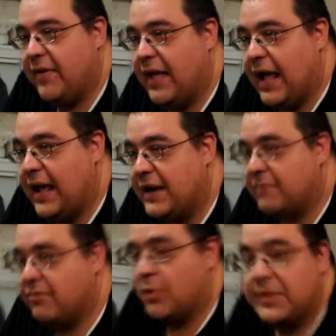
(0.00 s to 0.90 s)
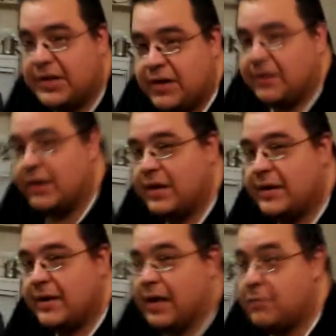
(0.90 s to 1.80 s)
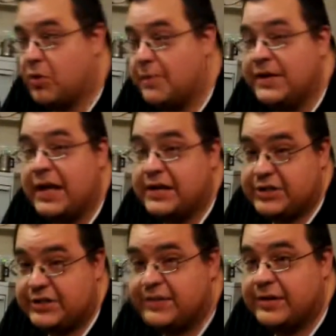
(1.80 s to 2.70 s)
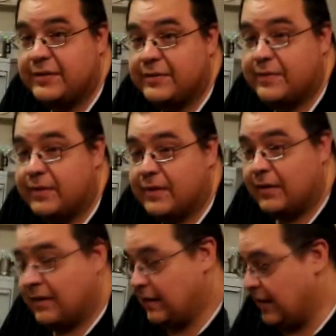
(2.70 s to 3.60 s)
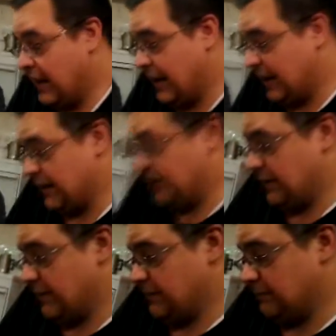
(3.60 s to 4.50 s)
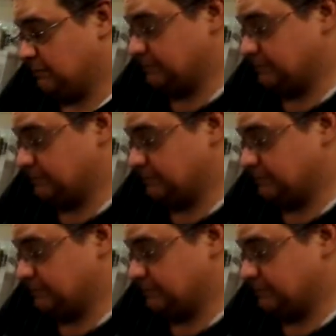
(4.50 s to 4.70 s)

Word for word: and momentarily I'm going to be digesting and um,